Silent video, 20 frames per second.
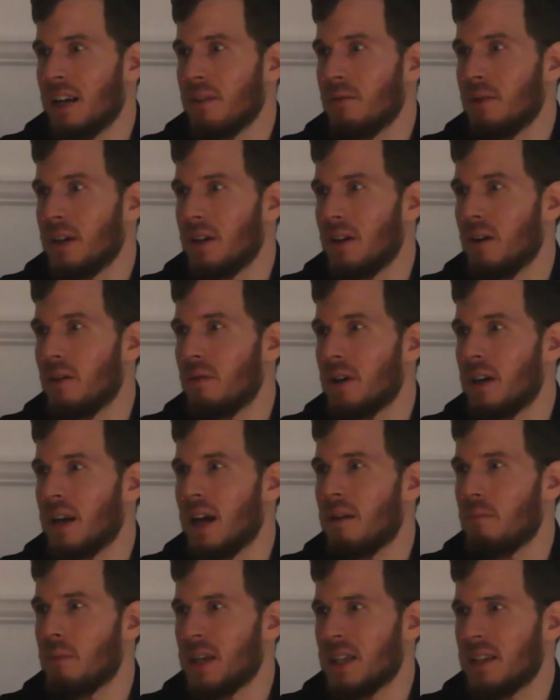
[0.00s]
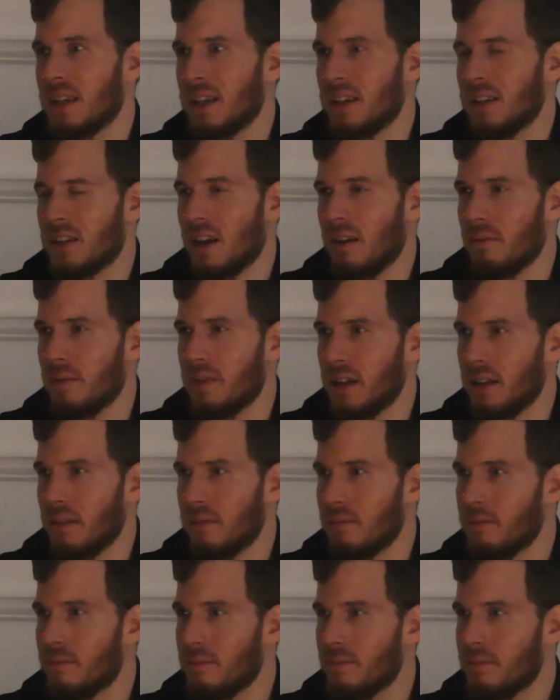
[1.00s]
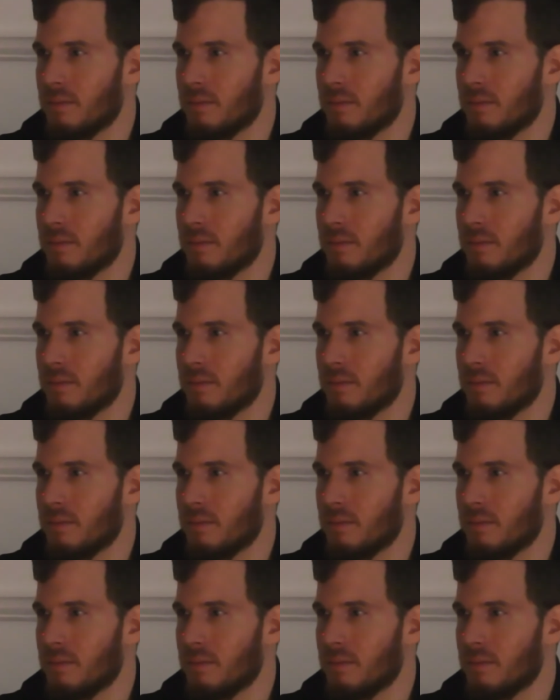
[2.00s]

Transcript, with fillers: How do we know we're not missing something?